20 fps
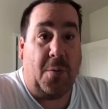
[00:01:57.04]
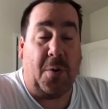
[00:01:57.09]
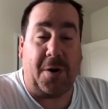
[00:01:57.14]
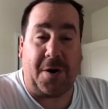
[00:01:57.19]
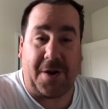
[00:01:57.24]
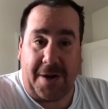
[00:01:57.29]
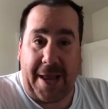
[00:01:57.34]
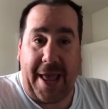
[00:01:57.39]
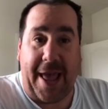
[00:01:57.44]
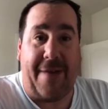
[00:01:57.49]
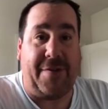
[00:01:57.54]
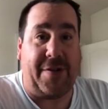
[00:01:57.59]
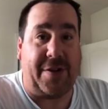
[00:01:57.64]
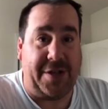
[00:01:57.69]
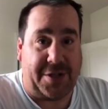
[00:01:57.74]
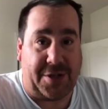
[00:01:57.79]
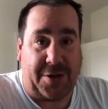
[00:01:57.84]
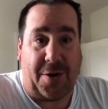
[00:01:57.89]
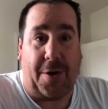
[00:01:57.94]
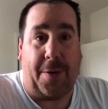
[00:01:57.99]
we're going to have a
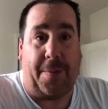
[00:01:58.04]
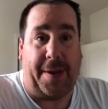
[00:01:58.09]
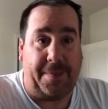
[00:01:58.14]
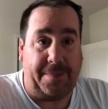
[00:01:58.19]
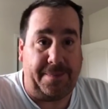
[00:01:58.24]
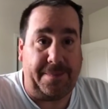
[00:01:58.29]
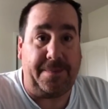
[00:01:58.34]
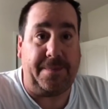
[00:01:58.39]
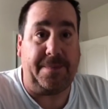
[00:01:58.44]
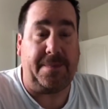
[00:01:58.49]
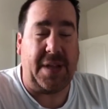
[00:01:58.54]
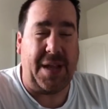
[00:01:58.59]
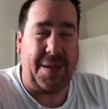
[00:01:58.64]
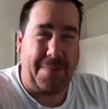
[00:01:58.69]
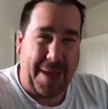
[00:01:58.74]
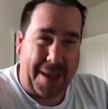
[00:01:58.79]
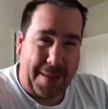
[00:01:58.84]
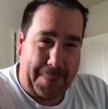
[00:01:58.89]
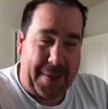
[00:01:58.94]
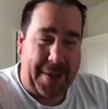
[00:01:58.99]
good tournament. It
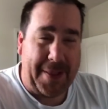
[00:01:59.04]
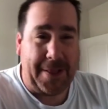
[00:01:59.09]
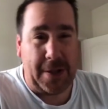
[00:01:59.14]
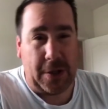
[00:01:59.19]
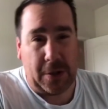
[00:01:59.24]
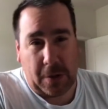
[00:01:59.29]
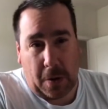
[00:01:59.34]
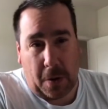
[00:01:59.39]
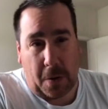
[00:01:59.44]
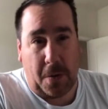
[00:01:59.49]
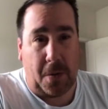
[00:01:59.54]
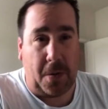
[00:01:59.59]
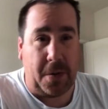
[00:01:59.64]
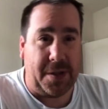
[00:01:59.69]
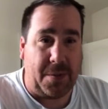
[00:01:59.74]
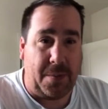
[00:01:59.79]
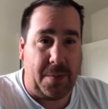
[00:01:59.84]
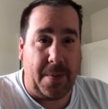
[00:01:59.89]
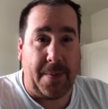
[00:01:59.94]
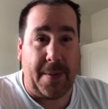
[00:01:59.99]
might be a little
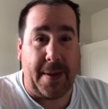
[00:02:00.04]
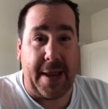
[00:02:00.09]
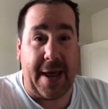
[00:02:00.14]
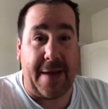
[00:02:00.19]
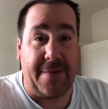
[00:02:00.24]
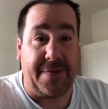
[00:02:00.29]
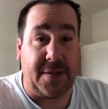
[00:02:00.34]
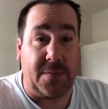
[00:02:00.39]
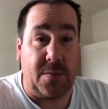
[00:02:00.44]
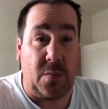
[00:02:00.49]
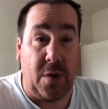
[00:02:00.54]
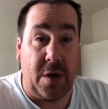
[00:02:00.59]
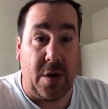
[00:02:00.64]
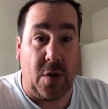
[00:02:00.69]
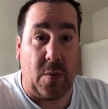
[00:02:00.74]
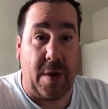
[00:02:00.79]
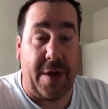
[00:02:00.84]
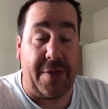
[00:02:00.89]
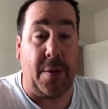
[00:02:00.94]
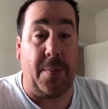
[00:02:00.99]
cold and we might have some
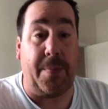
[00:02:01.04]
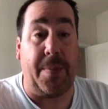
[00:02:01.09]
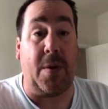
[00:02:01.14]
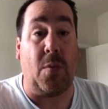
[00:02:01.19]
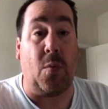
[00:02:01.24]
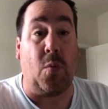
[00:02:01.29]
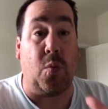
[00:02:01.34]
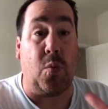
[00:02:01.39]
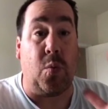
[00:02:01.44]
weird weather, but